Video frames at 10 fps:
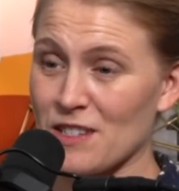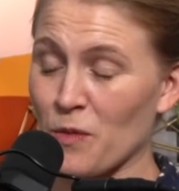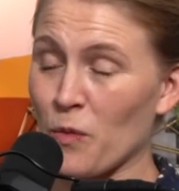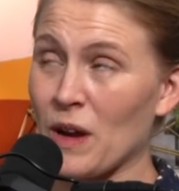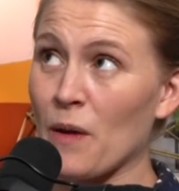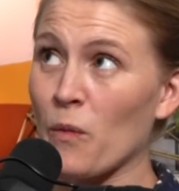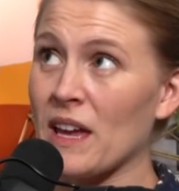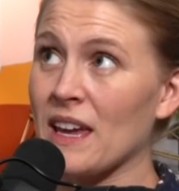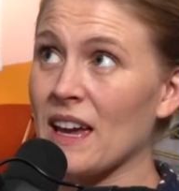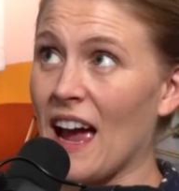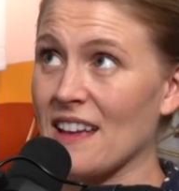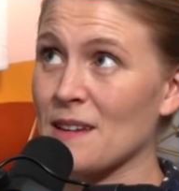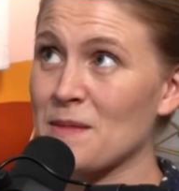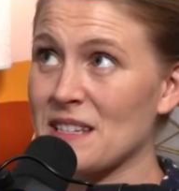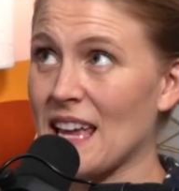Yes. So we
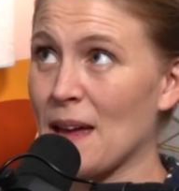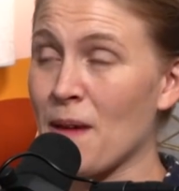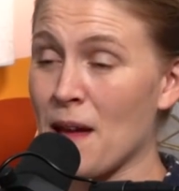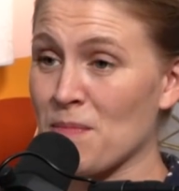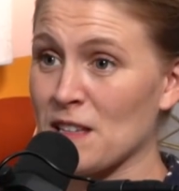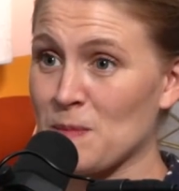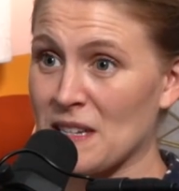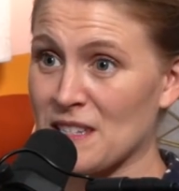ask him to say, "May I please be